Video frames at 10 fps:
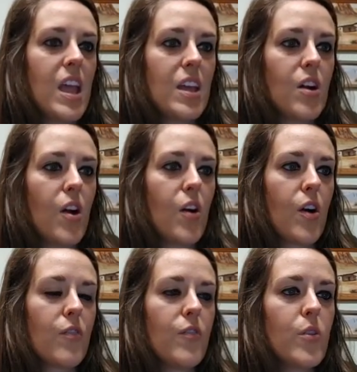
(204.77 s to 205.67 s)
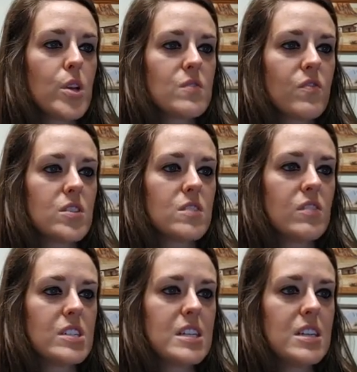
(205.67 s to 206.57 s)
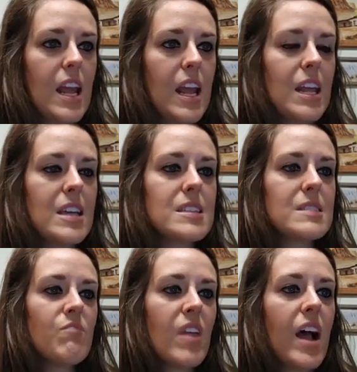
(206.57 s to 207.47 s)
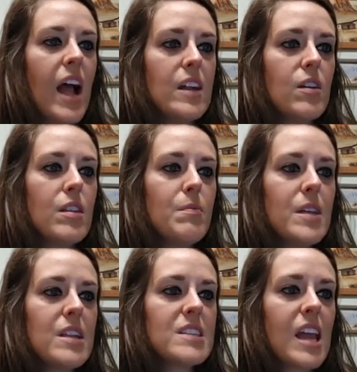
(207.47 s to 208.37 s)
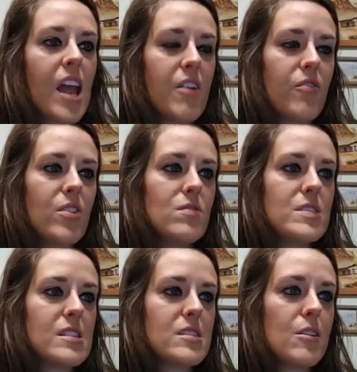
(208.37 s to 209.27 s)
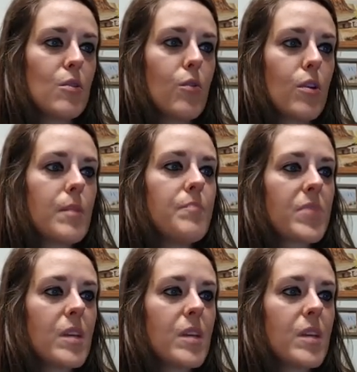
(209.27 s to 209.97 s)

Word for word: And our focus verse for today is I know the plans I have for you, says the Lord